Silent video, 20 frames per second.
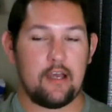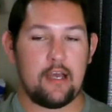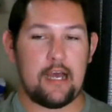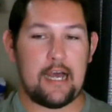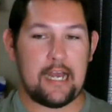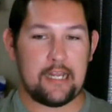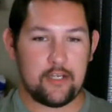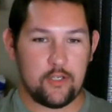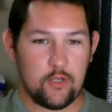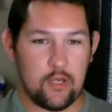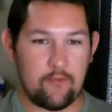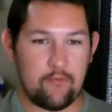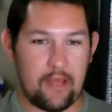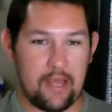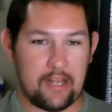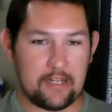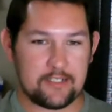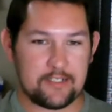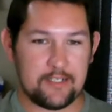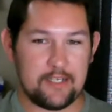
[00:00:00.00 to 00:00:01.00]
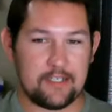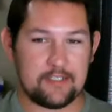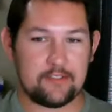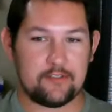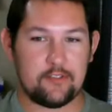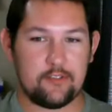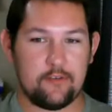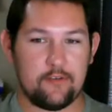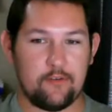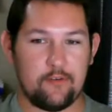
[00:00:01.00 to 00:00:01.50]
I do have access
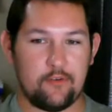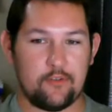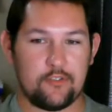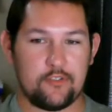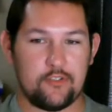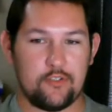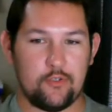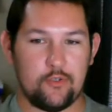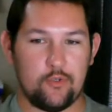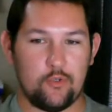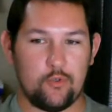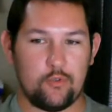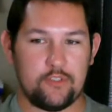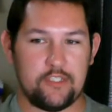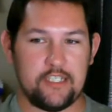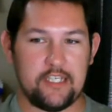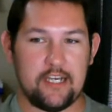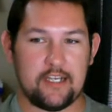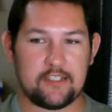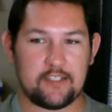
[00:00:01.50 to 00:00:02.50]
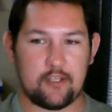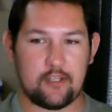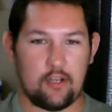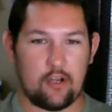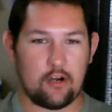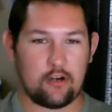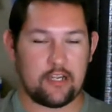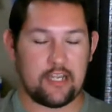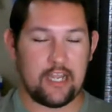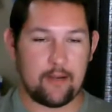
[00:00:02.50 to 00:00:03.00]
to to
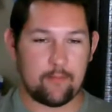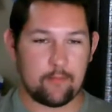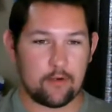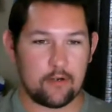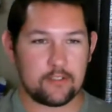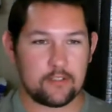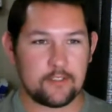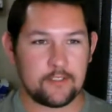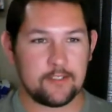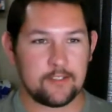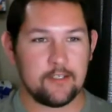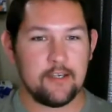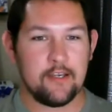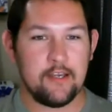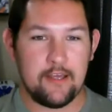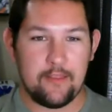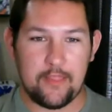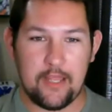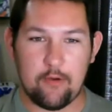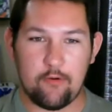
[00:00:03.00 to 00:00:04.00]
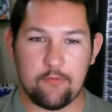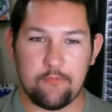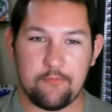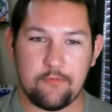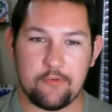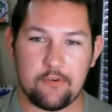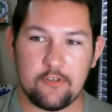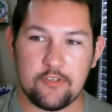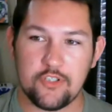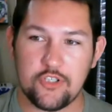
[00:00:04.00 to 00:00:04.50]
DSLR cameras that would
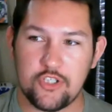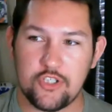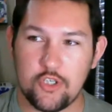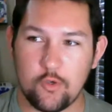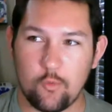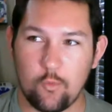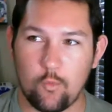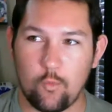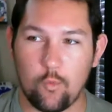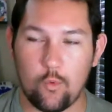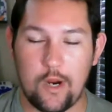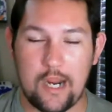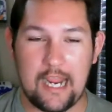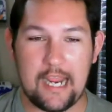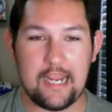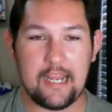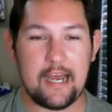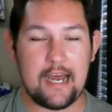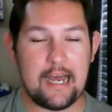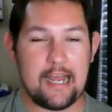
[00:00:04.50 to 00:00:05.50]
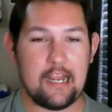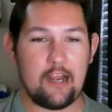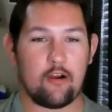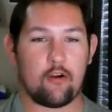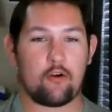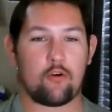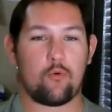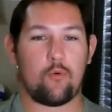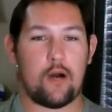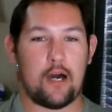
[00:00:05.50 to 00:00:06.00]
shoot way
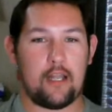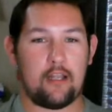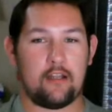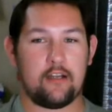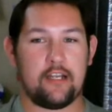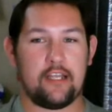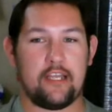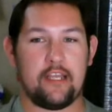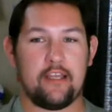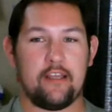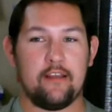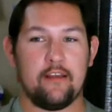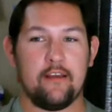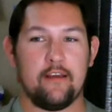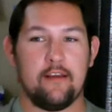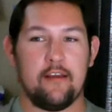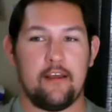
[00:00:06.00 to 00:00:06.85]
higher quality